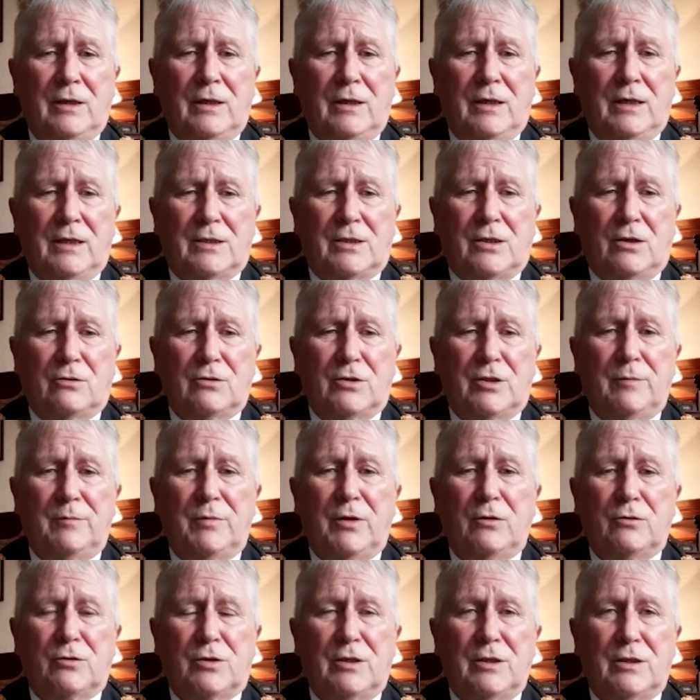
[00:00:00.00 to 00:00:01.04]
his
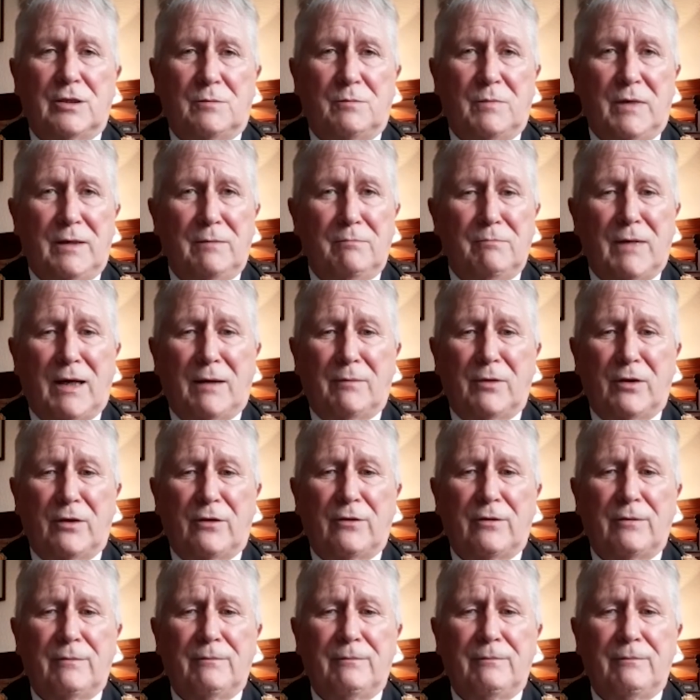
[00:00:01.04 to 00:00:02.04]
contribution has been mammoth.